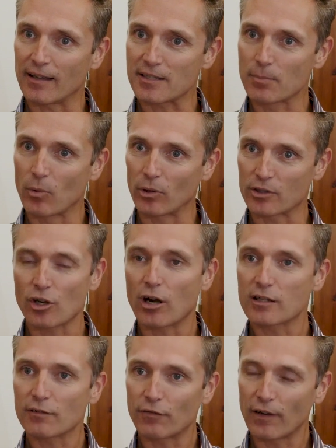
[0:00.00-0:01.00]
a, a, smaller
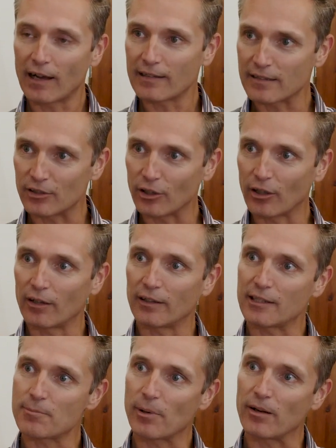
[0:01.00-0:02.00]
charter flight and you go and
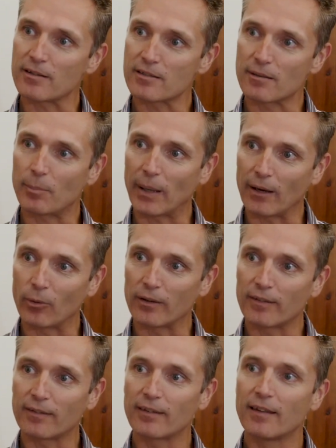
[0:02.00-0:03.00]
experience the
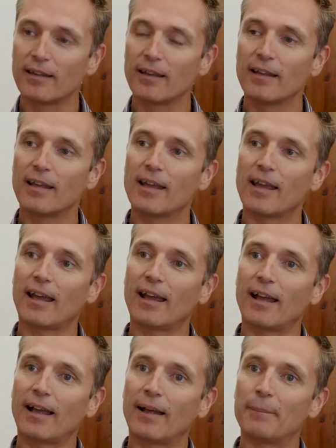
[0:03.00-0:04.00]
penguins.
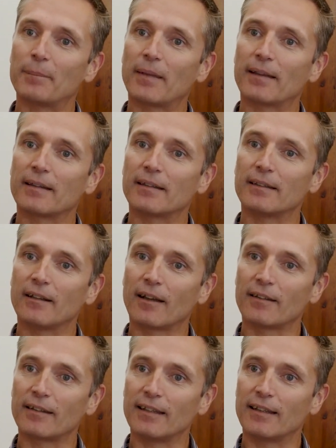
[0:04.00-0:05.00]
Um, the you
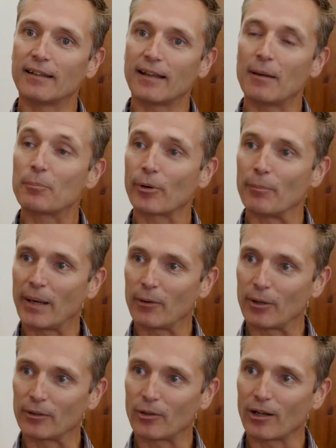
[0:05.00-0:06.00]
know the emperor
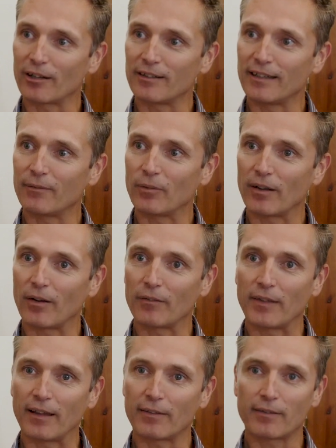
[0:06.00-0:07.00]
penguin colony
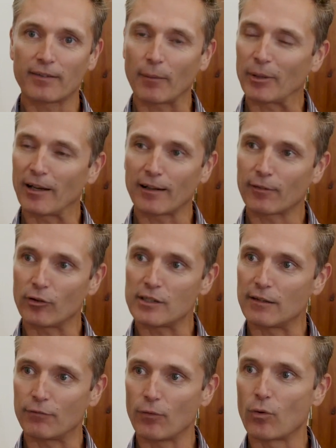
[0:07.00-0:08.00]
there something like
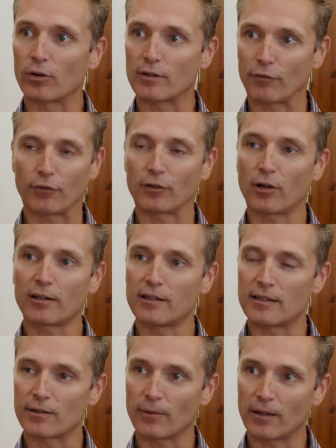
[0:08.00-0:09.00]
34 different
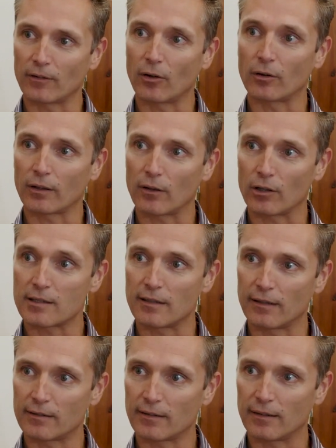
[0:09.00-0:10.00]
colonies around the whole
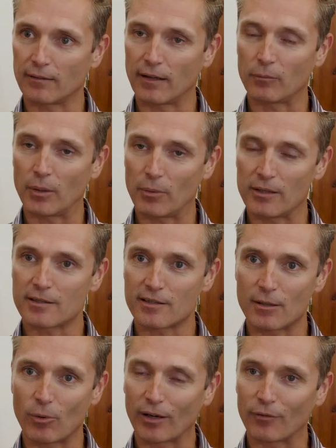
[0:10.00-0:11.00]
continent and, and we went to
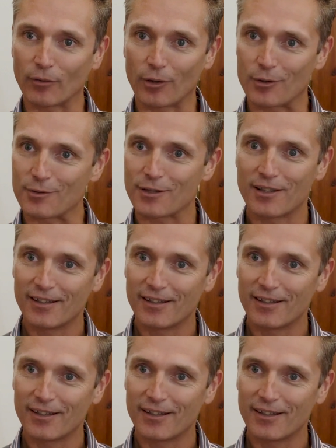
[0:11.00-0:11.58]
see one of those